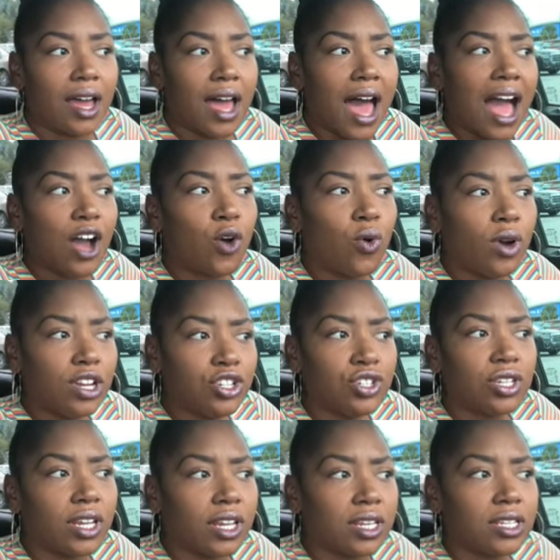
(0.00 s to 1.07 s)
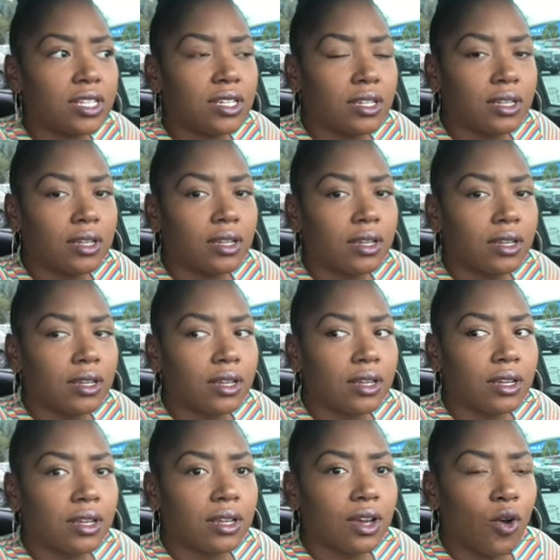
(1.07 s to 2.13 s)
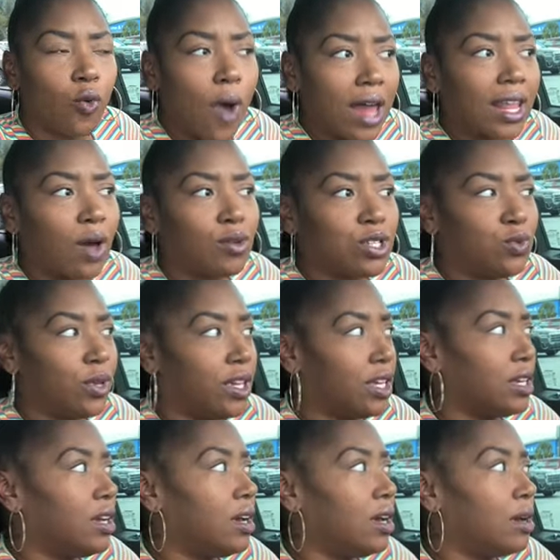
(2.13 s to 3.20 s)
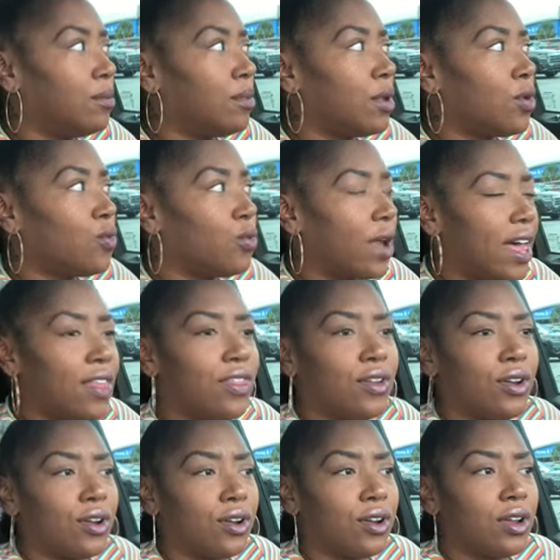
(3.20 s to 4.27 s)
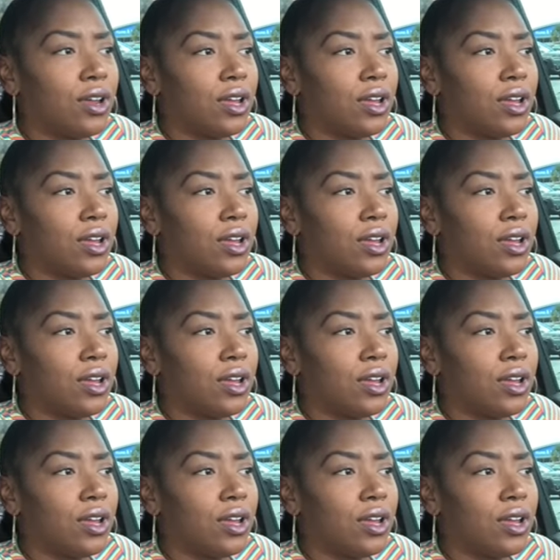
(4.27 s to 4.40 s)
I questioned while I was waking up whether